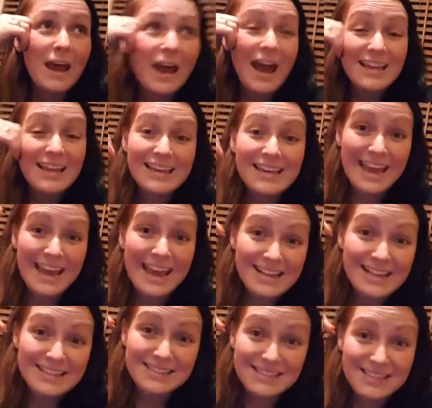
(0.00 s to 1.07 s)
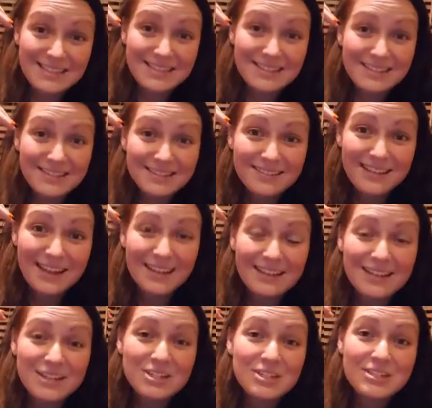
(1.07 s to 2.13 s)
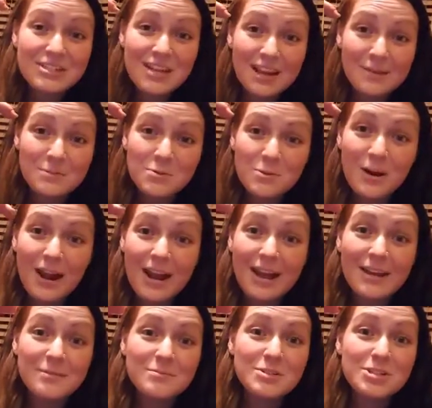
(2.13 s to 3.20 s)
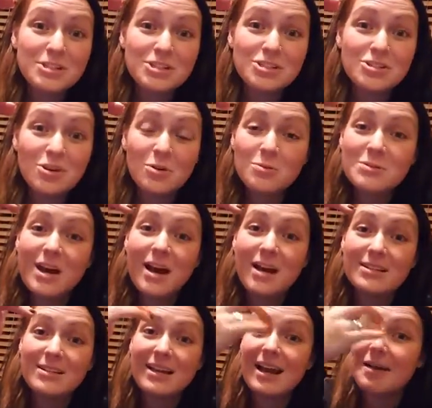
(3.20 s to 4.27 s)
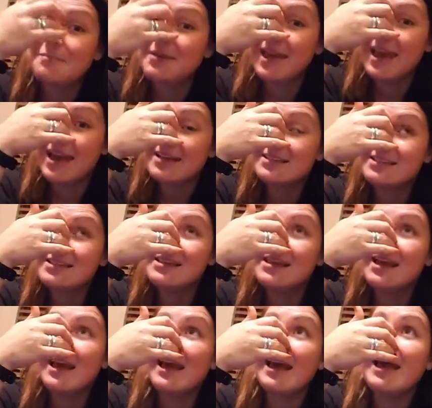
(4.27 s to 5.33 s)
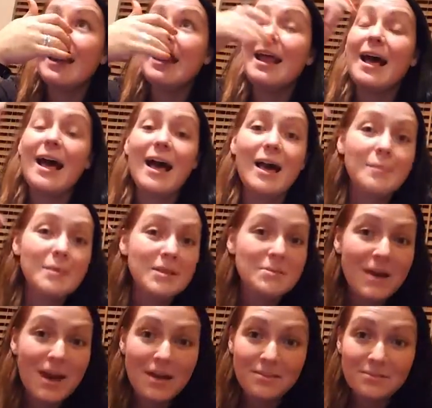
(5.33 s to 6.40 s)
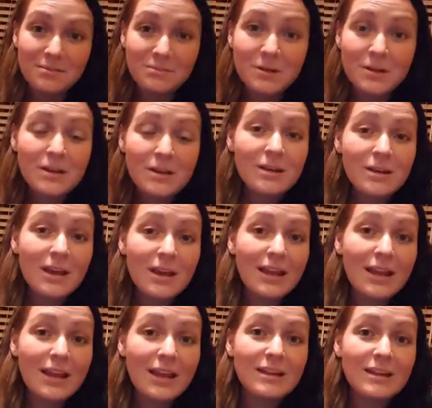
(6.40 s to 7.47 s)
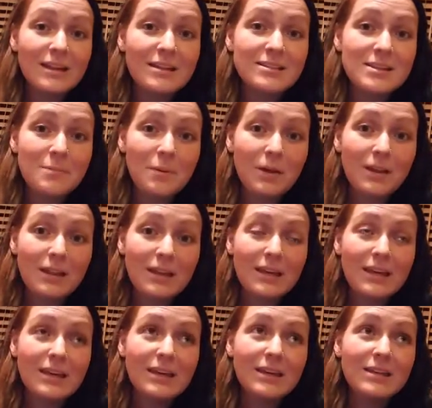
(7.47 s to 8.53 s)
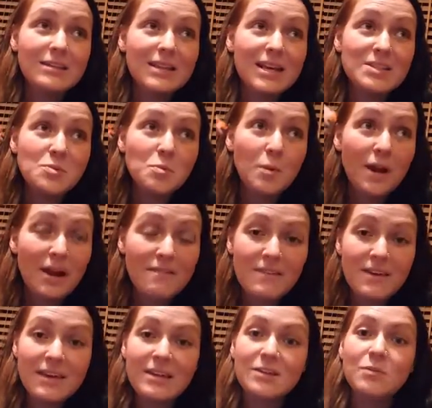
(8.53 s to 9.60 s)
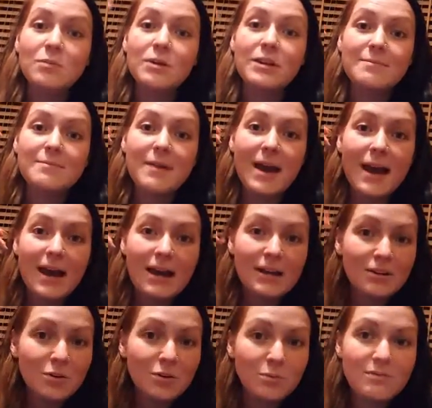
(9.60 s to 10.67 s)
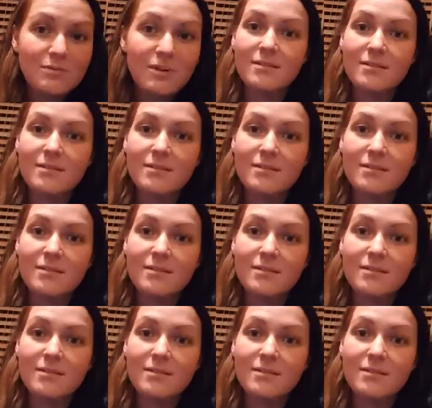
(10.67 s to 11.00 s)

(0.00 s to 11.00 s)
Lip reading: I get gassy. Like there's times where I am just so toxic, I'm gassy, and I'm in the bathroom. And typically that's when I've eaten really bad. You know, we've gone